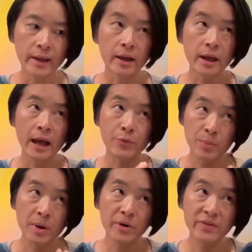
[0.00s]
And I
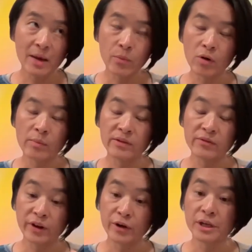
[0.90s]
remember that
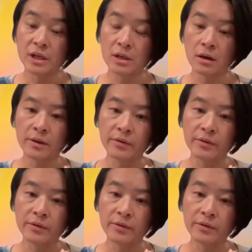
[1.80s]
moment very